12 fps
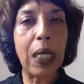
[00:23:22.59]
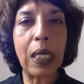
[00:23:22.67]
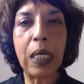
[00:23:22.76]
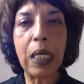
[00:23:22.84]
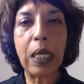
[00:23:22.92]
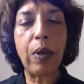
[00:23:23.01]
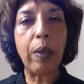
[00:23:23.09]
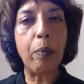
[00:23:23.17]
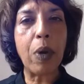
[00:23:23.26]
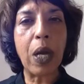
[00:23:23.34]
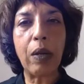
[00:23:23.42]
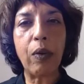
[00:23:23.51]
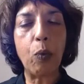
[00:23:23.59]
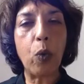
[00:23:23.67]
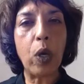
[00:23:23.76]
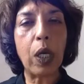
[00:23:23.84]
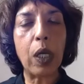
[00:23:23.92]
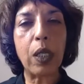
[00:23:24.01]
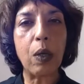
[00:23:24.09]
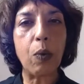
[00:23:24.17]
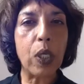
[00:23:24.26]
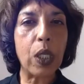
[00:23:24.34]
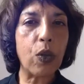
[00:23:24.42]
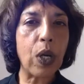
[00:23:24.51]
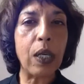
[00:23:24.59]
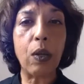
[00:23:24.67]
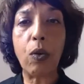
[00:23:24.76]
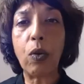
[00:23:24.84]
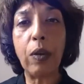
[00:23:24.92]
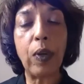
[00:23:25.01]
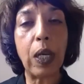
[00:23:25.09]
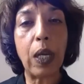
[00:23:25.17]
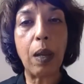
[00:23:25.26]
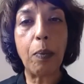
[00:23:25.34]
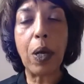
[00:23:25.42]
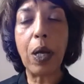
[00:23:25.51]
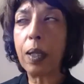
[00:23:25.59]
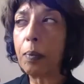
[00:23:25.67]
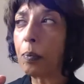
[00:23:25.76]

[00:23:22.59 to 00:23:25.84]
India and the migrant workers that were stranded, or even in Nepal,